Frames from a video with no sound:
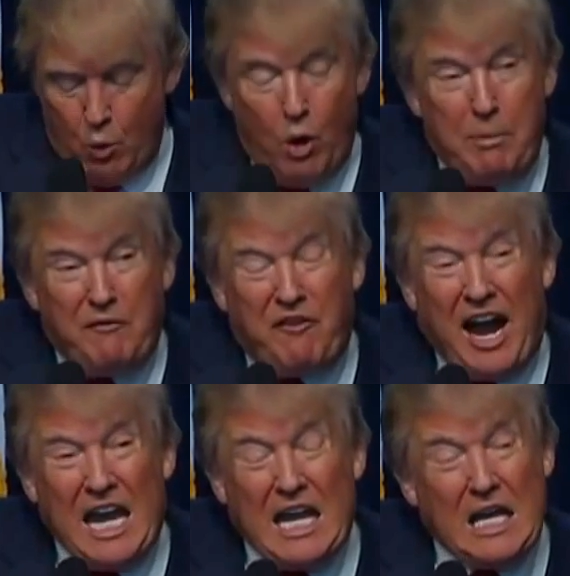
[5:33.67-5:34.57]
We'll be
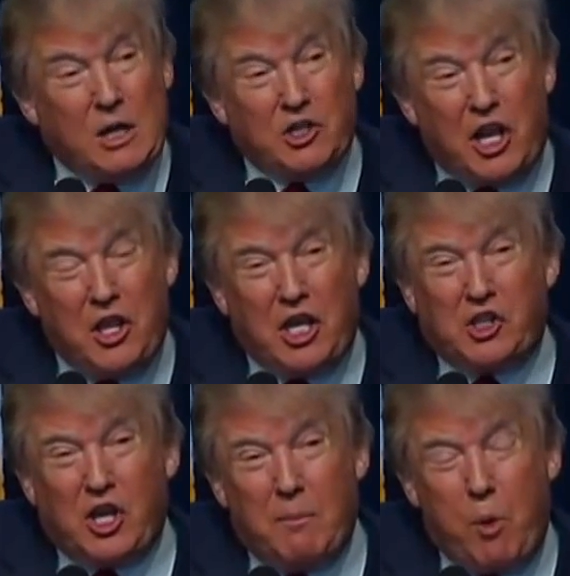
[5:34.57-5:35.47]
fighting, because I think
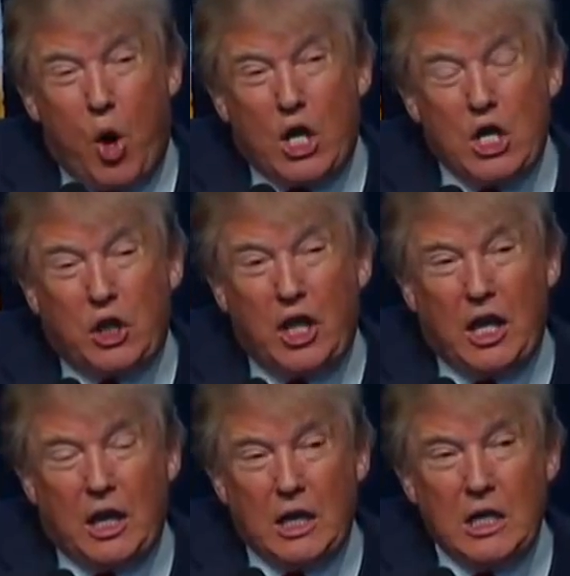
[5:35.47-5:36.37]
it's an important
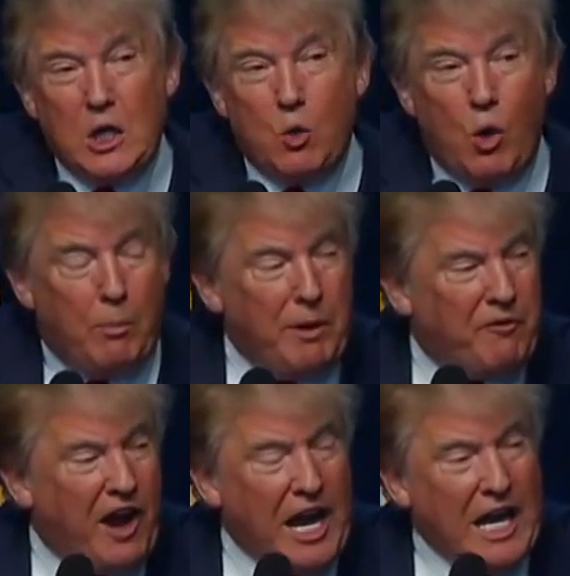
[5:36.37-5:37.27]
thing, we'll be
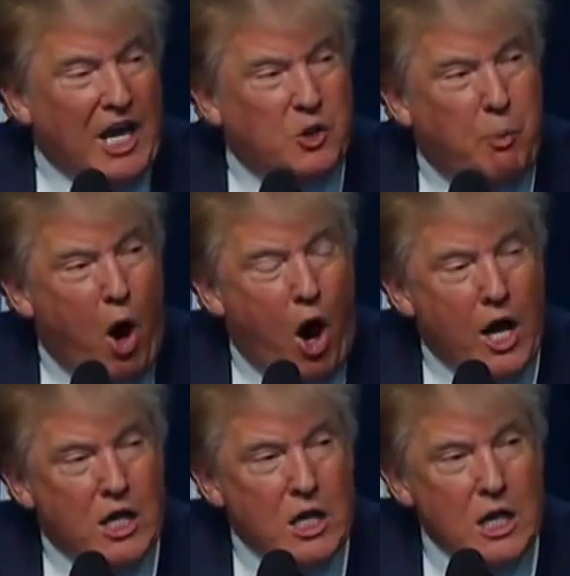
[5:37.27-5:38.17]
fighting as
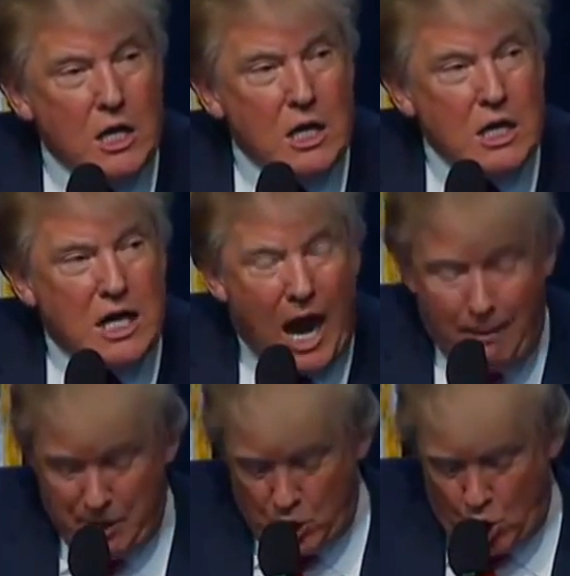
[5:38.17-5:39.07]
part,
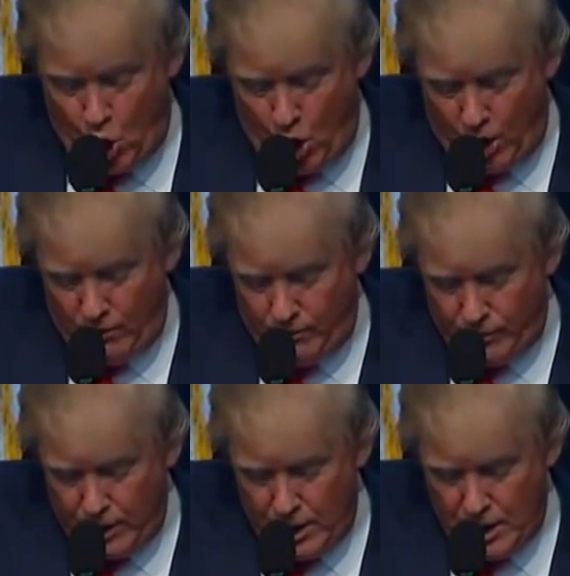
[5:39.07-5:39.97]
Common Core.
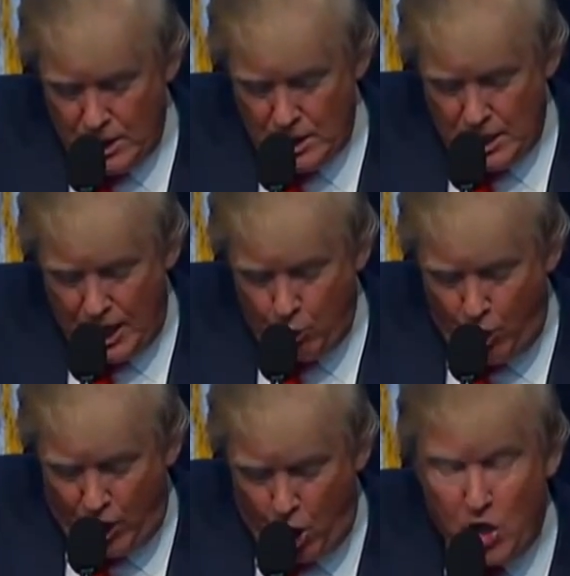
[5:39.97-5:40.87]
And
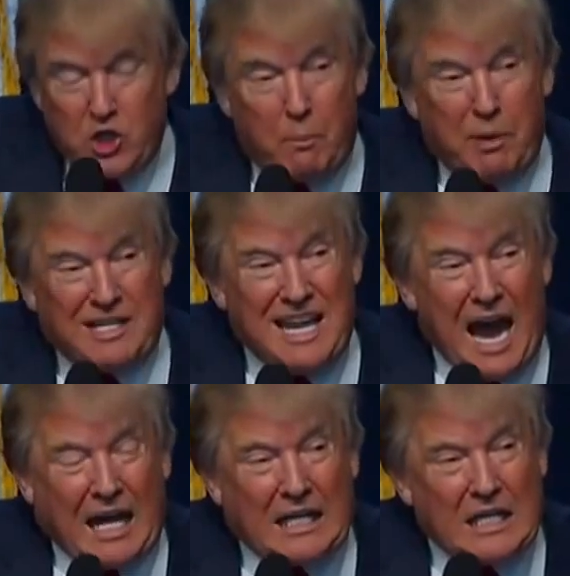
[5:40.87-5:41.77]
we're going to
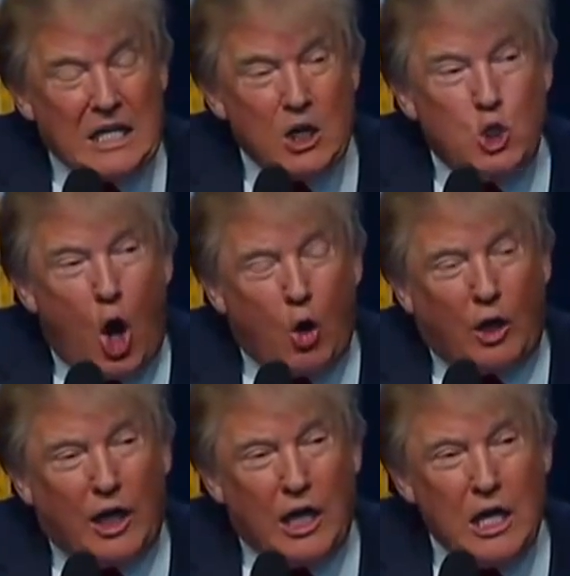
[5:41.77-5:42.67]
protect,
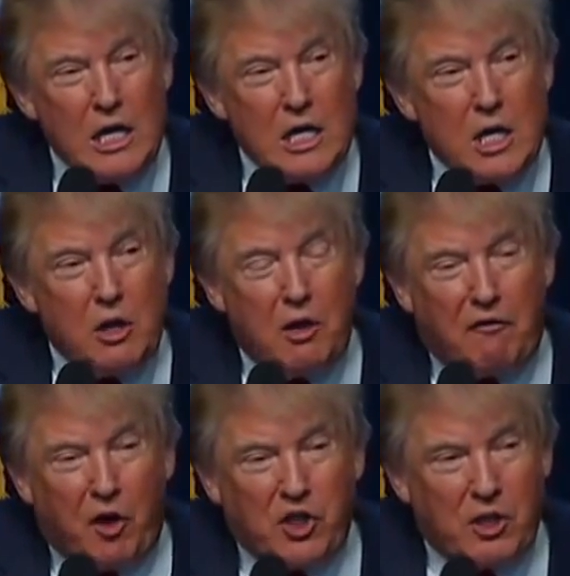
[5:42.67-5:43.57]
totally, the
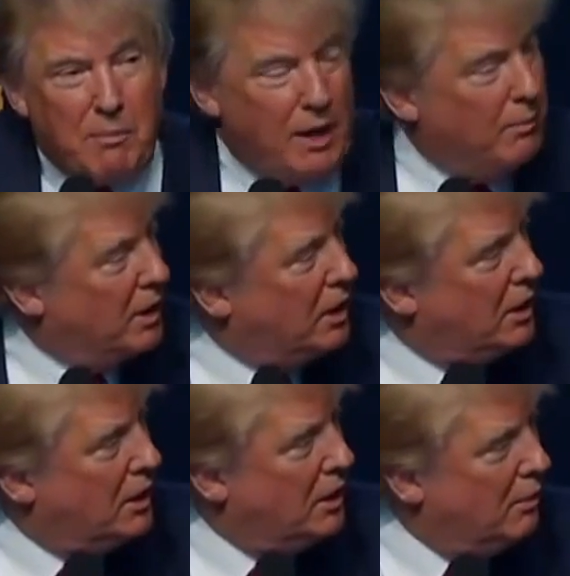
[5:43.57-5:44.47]
First Amendment.
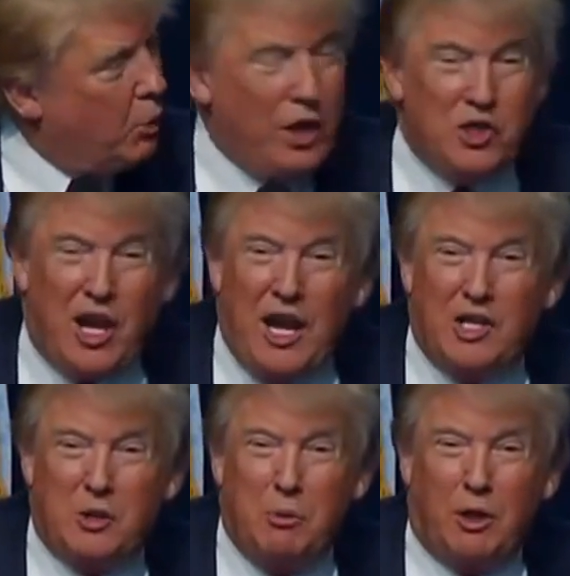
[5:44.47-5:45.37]
Well, he's a
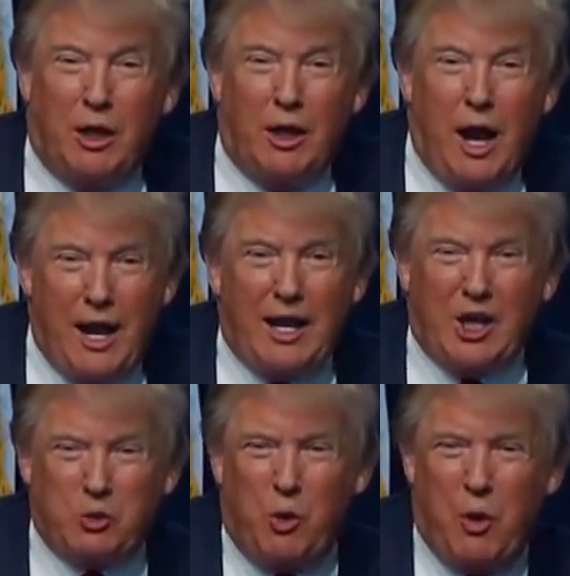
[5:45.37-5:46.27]
handsome-looking guy. I
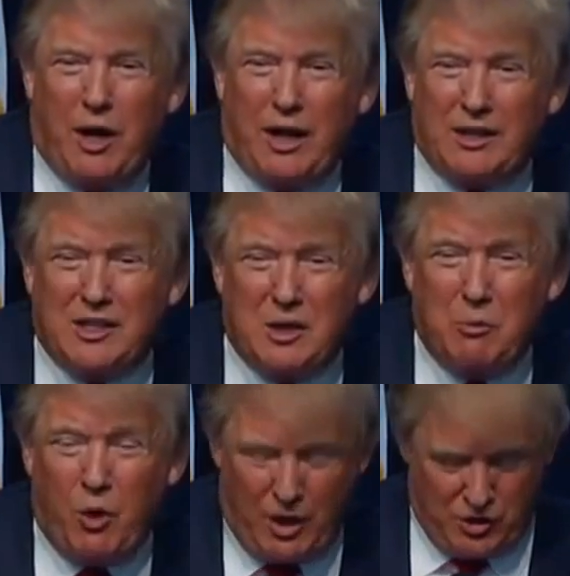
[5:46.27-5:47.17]
guess we want to get to
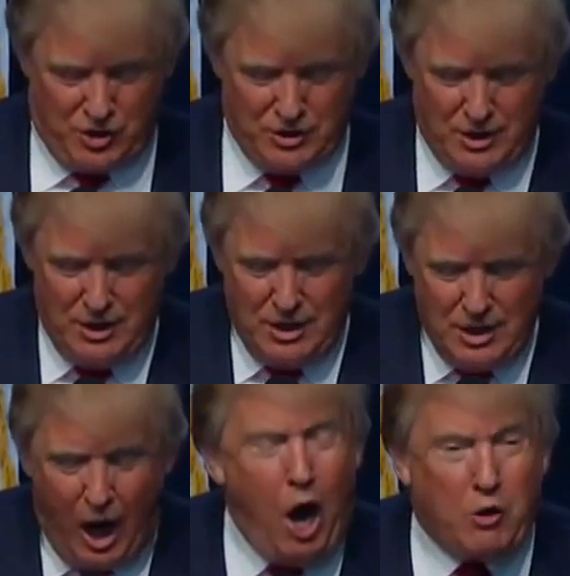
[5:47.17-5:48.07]
some questions.
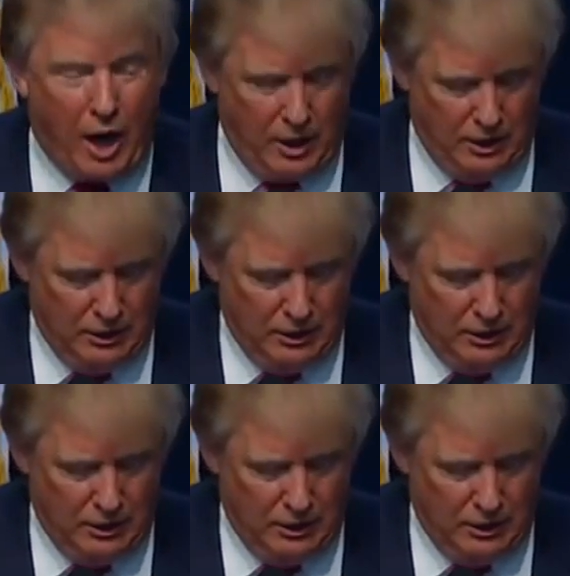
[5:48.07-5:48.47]
Okay.